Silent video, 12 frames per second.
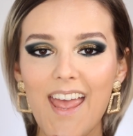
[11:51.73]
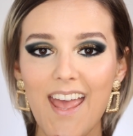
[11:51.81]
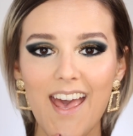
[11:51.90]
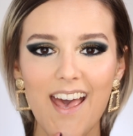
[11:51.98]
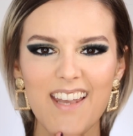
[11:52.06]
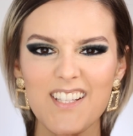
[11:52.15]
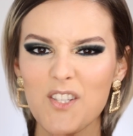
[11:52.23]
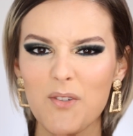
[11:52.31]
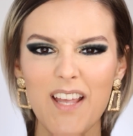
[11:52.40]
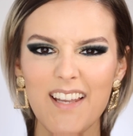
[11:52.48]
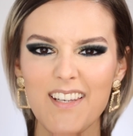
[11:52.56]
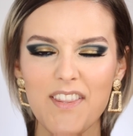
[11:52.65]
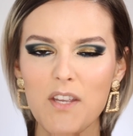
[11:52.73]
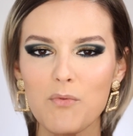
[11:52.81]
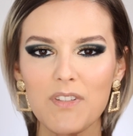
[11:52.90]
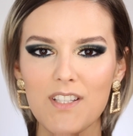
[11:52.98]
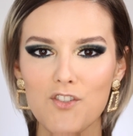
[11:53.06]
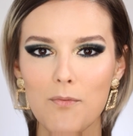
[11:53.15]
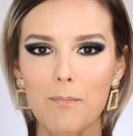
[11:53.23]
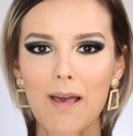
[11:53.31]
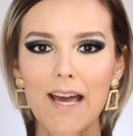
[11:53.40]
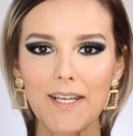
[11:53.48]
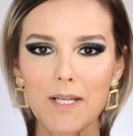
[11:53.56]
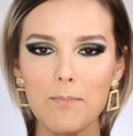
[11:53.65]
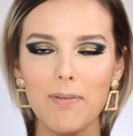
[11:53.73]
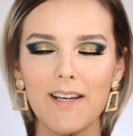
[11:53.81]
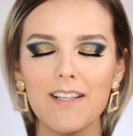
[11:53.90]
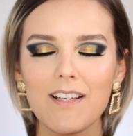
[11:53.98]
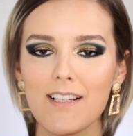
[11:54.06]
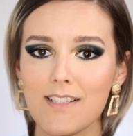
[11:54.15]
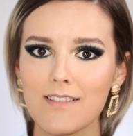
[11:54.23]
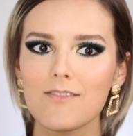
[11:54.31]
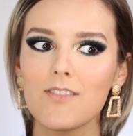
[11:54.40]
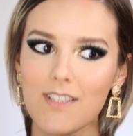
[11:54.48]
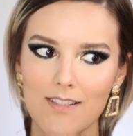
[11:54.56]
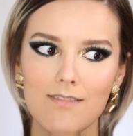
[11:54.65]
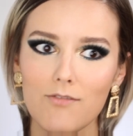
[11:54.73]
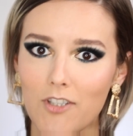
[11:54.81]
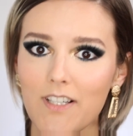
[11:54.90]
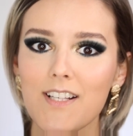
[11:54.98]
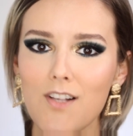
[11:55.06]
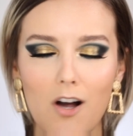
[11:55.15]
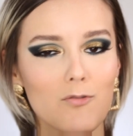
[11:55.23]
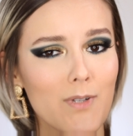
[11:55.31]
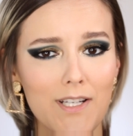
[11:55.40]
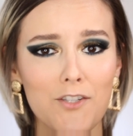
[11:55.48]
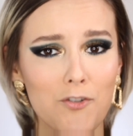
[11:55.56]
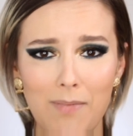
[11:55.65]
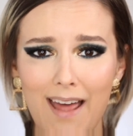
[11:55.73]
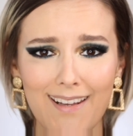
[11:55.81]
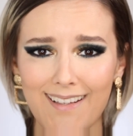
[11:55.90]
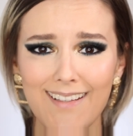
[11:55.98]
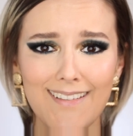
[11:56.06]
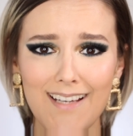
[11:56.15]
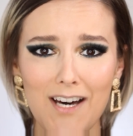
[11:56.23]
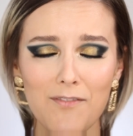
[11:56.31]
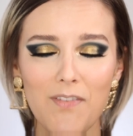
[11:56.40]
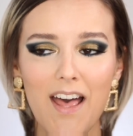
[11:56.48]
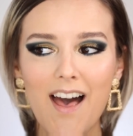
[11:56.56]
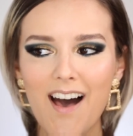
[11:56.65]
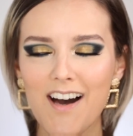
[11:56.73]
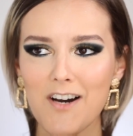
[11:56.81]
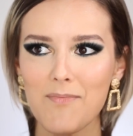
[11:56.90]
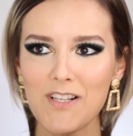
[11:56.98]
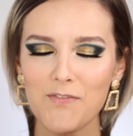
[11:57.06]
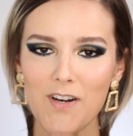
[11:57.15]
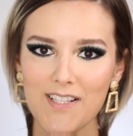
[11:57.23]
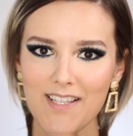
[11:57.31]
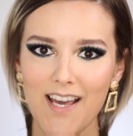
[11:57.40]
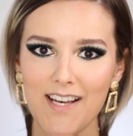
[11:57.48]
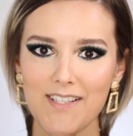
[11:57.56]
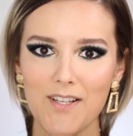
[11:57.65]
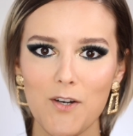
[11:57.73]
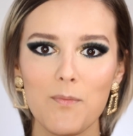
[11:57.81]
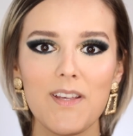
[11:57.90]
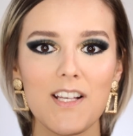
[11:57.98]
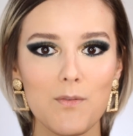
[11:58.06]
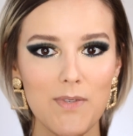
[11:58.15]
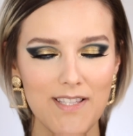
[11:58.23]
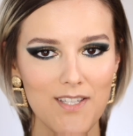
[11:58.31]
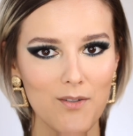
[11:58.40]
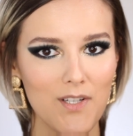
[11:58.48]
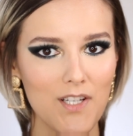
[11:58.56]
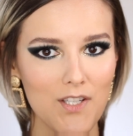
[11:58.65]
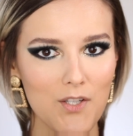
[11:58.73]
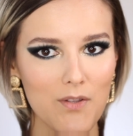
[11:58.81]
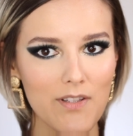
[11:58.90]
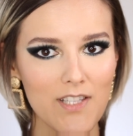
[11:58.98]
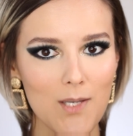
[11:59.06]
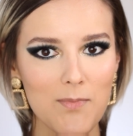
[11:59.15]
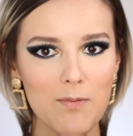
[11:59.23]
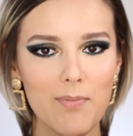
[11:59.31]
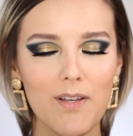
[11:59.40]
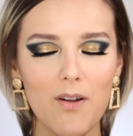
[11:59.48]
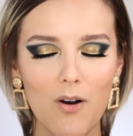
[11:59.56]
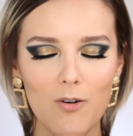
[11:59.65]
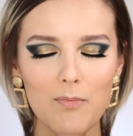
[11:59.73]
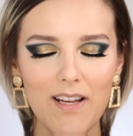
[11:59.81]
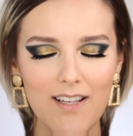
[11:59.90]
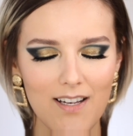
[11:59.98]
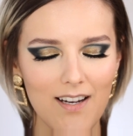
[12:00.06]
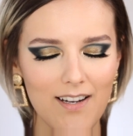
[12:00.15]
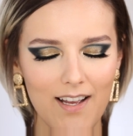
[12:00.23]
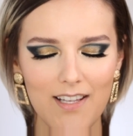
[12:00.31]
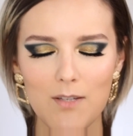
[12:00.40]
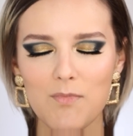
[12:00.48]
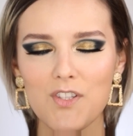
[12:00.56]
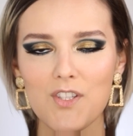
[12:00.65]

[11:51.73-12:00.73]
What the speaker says: And so yeah, nothing really dramatic, but because this look is already dramatic enough as far as the eyes go, because we still need to do the lips, but oh my God, I am